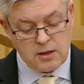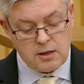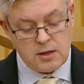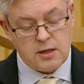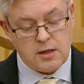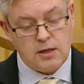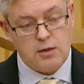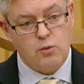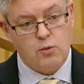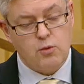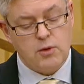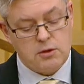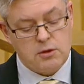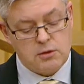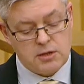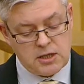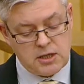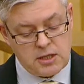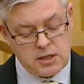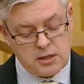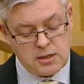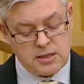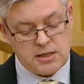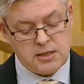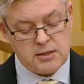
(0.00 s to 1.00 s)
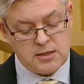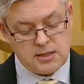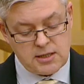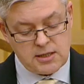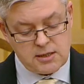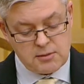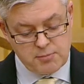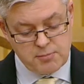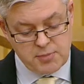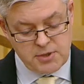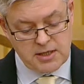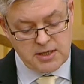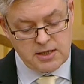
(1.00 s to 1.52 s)
will
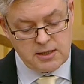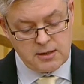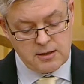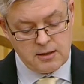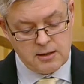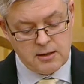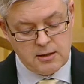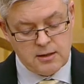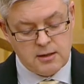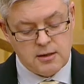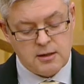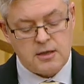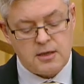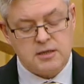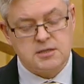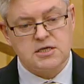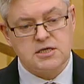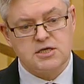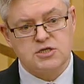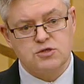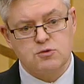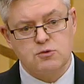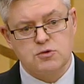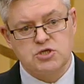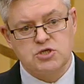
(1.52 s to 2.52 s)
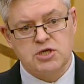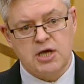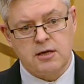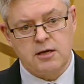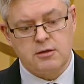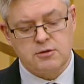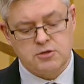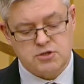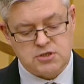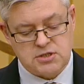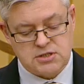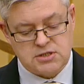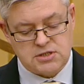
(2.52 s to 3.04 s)
clearly bring additional
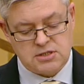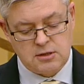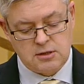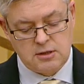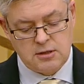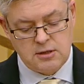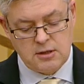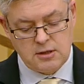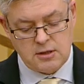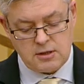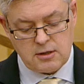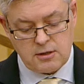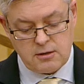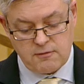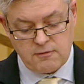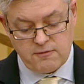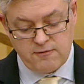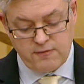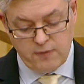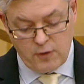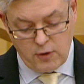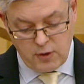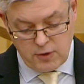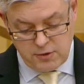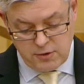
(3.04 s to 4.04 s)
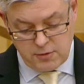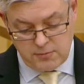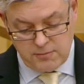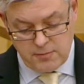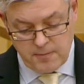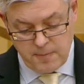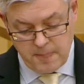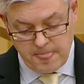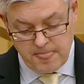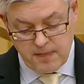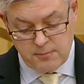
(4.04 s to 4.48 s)
challenges for them,